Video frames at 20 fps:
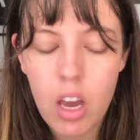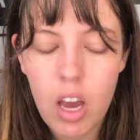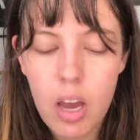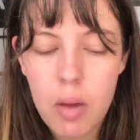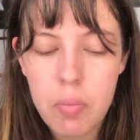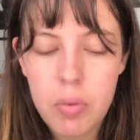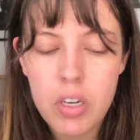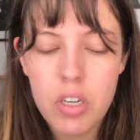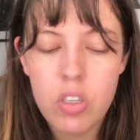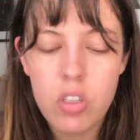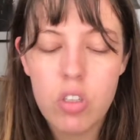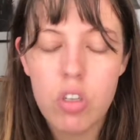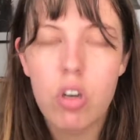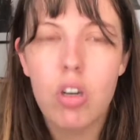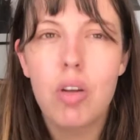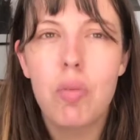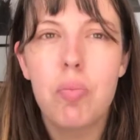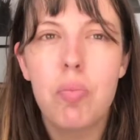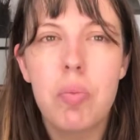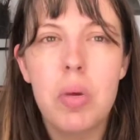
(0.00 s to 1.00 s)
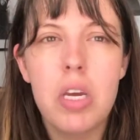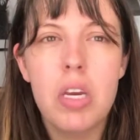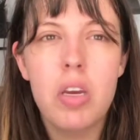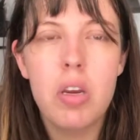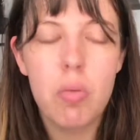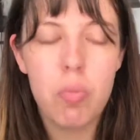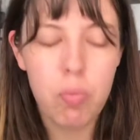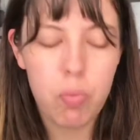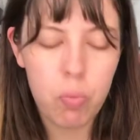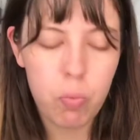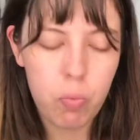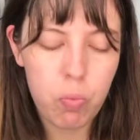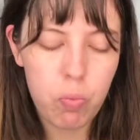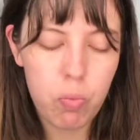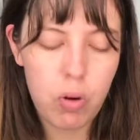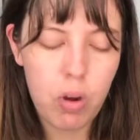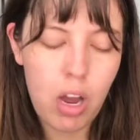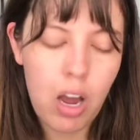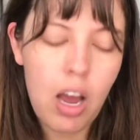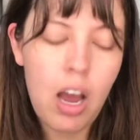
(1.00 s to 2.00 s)
gonna start a bin.
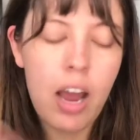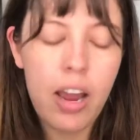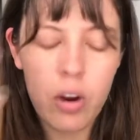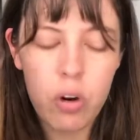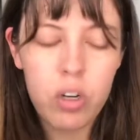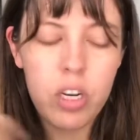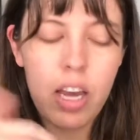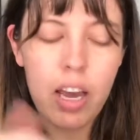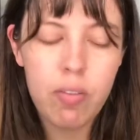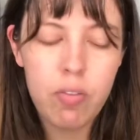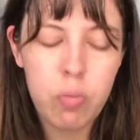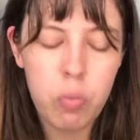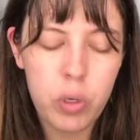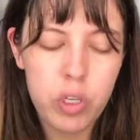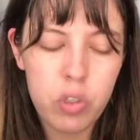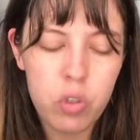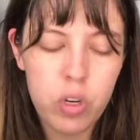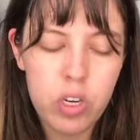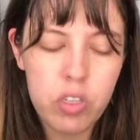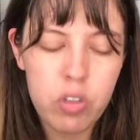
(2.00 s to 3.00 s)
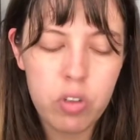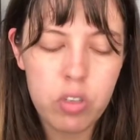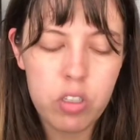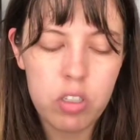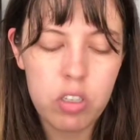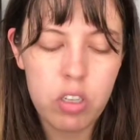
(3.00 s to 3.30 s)
I already have moisturizer and